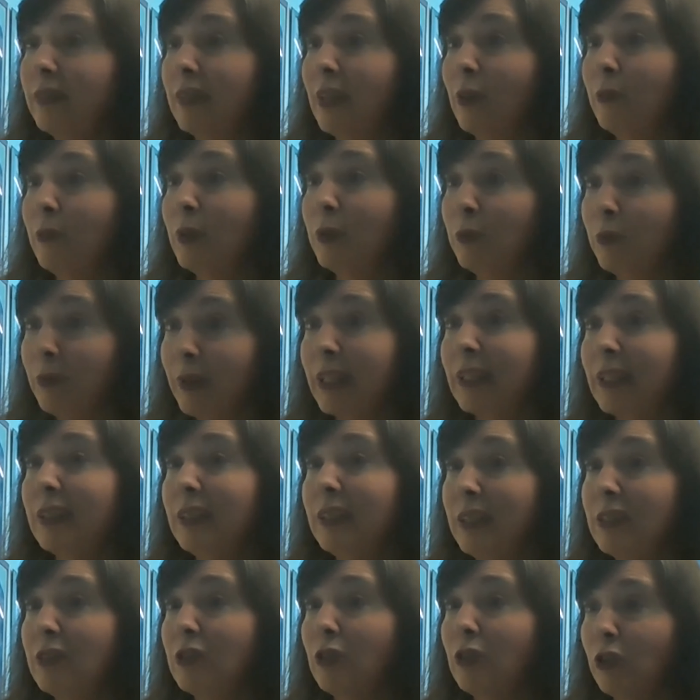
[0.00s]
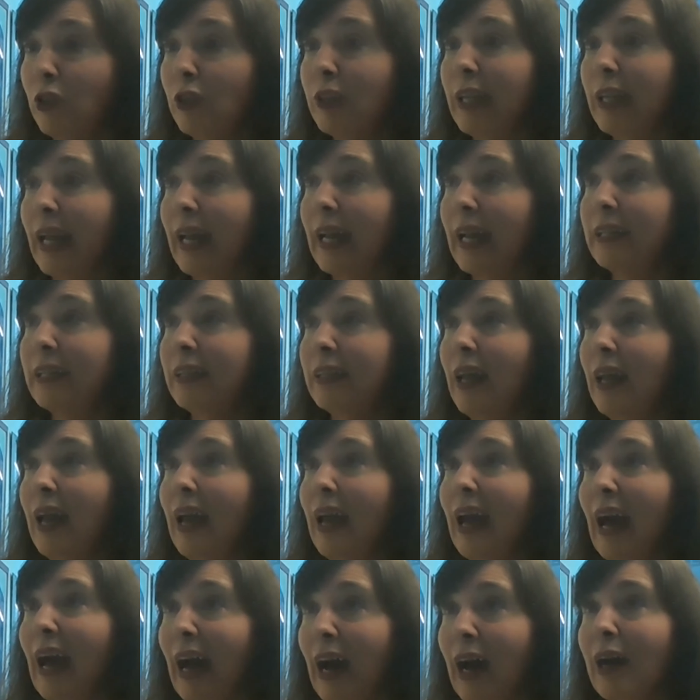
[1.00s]
And we really need to look at
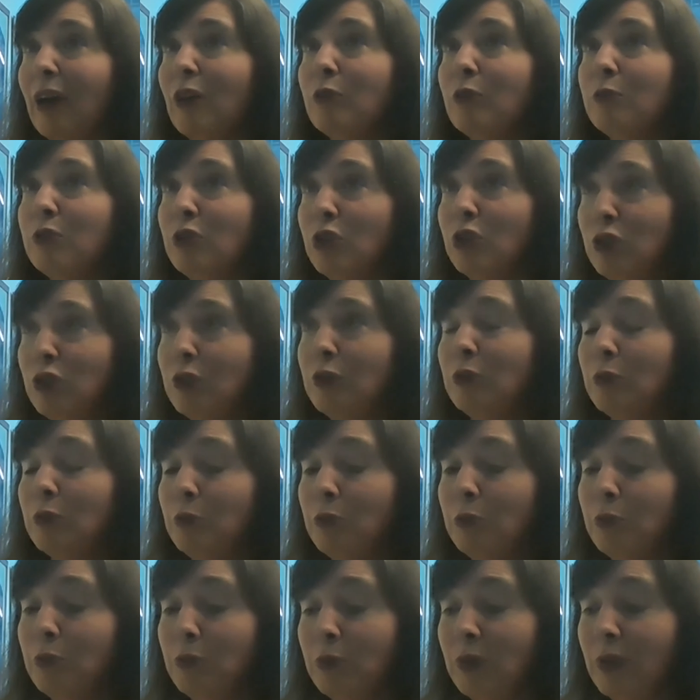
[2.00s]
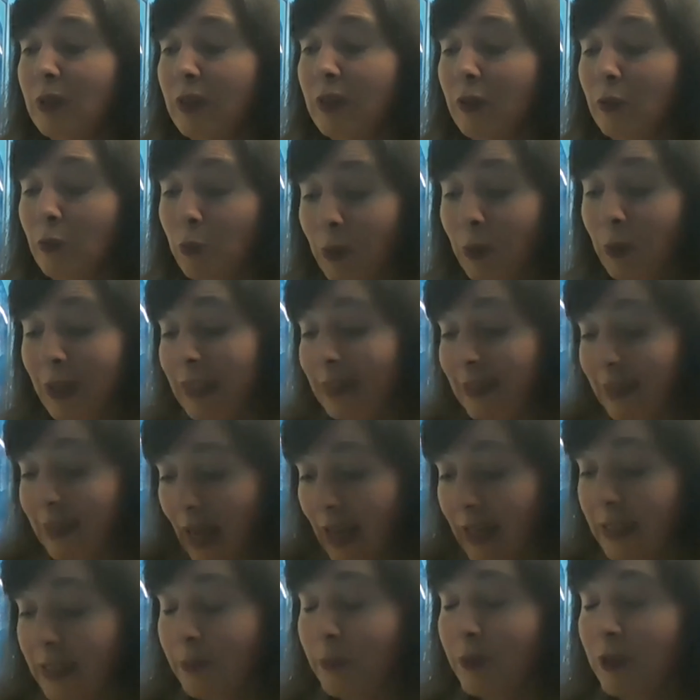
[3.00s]
how do we as
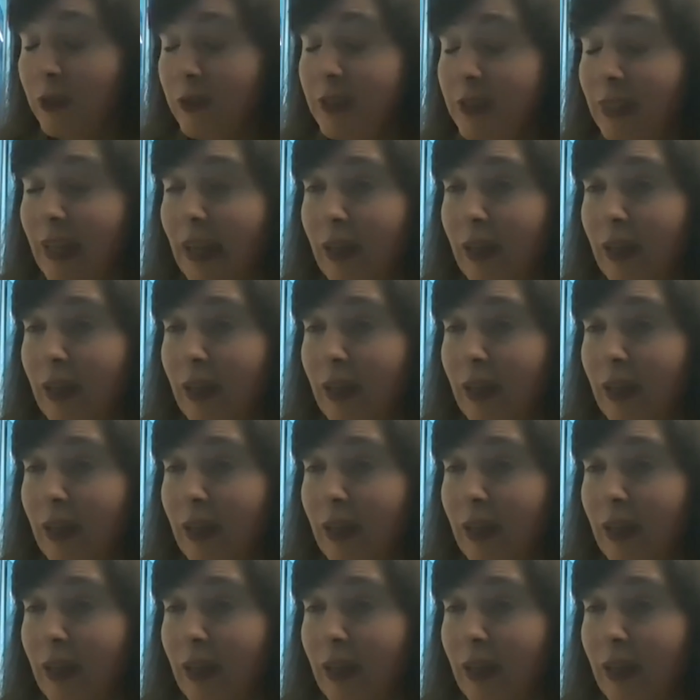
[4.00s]
hospitals and